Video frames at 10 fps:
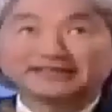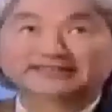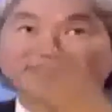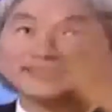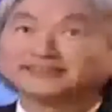
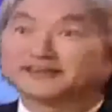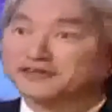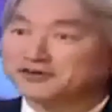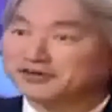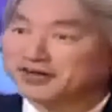saints are
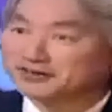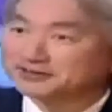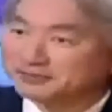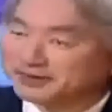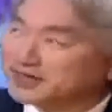there in outer
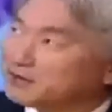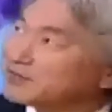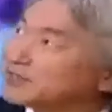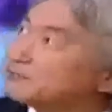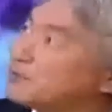space? How
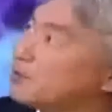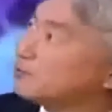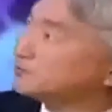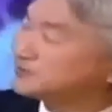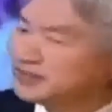many
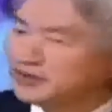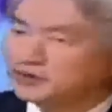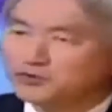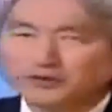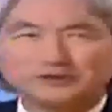popes?
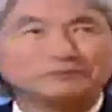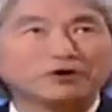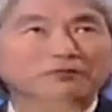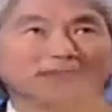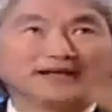Which
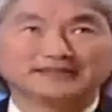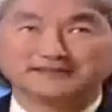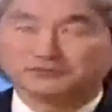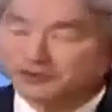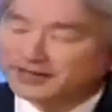pope has
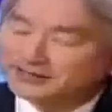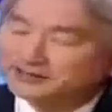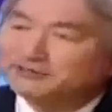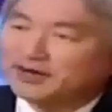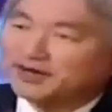
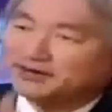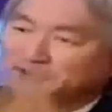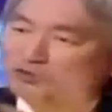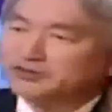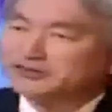religious
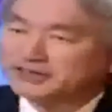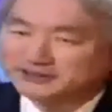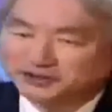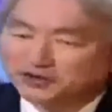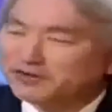
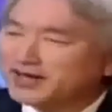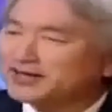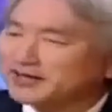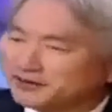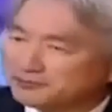jurisdiction over
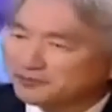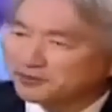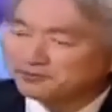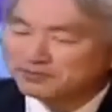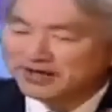any other
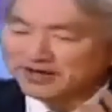pope?